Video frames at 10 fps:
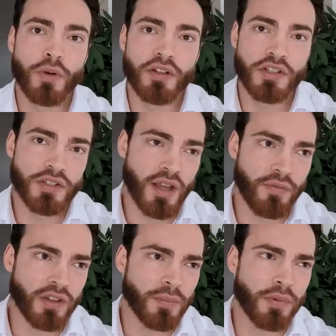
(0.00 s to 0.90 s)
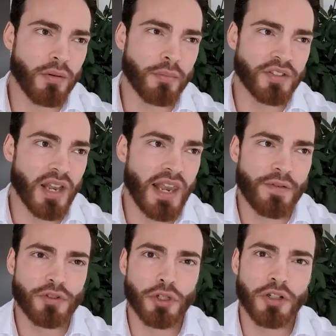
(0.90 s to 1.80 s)
which I think the problem is the
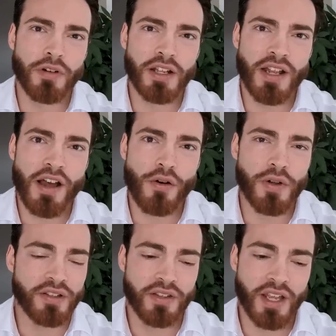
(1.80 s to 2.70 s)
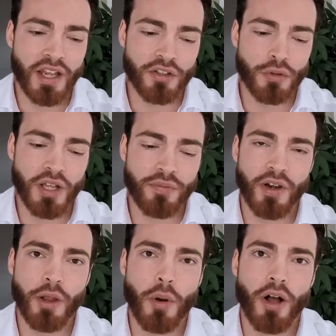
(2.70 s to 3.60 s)
left turn right now, they cannot do that
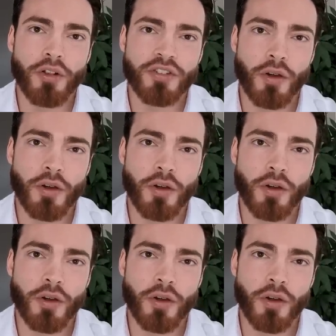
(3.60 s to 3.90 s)
very well.